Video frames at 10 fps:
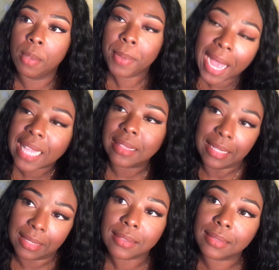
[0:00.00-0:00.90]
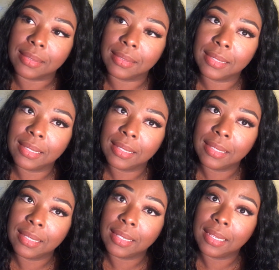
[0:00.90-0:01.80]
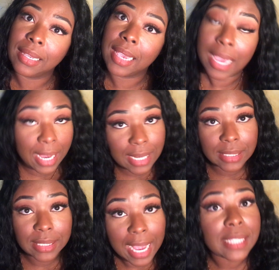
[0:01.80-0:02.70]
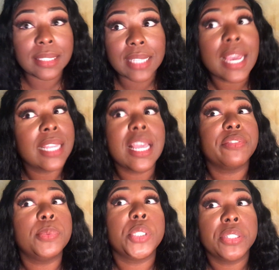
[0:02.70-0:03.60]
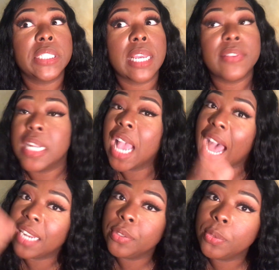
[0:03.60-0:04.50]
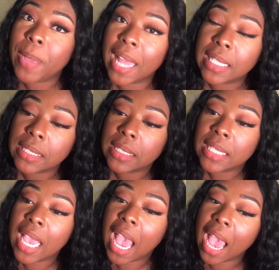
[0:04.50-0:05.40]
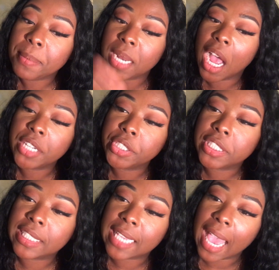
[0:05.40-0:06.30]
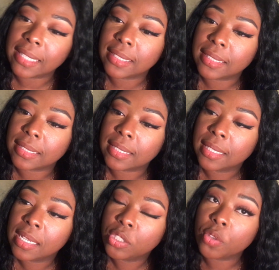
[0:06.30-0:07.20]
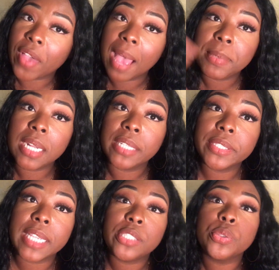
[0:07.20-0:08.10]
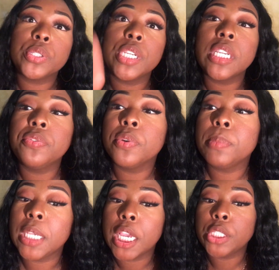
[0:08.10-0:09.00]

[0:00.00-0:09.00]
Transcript: potlucks. And yes, I got that from Shira Seven. I don't do potlucks. I'm an honored guest. So if I'm an honored guest, you're cooking for me